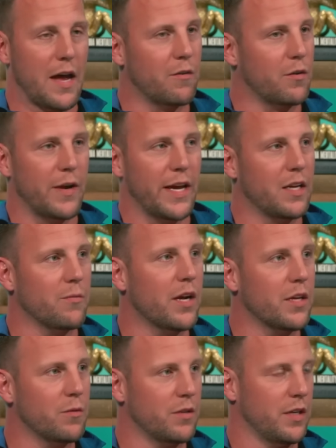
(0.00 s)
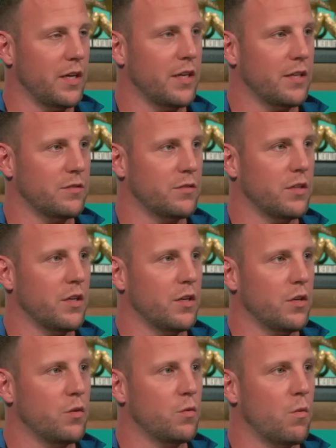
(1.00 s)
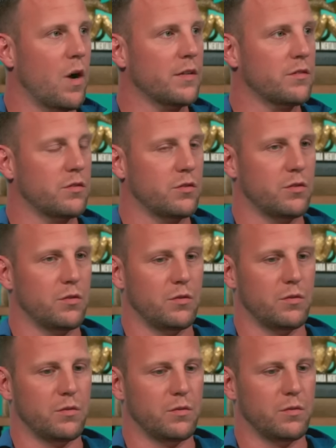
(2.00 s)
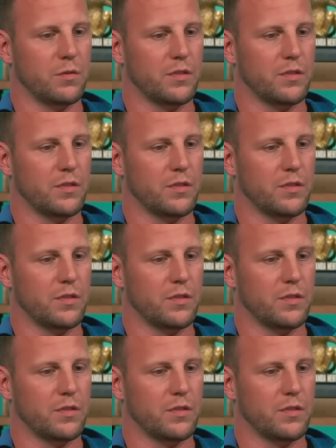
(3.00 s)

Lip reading: I don't know anybody with kids who wants to